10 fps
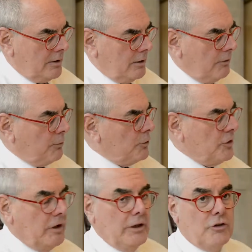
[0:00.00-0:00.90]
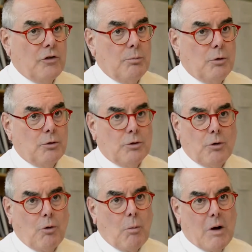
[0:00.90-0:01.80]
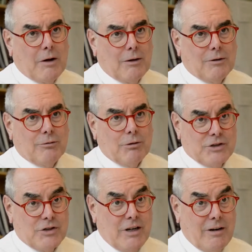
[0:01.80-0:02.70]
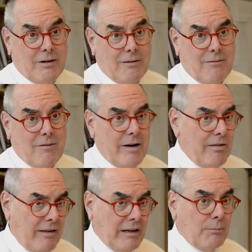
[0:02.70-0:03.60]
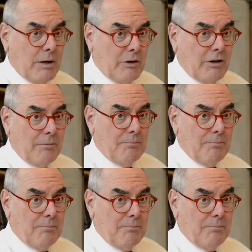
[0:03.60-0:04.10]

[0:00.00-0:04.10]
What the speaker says: The first thing is to build a little model of what's there and think about it.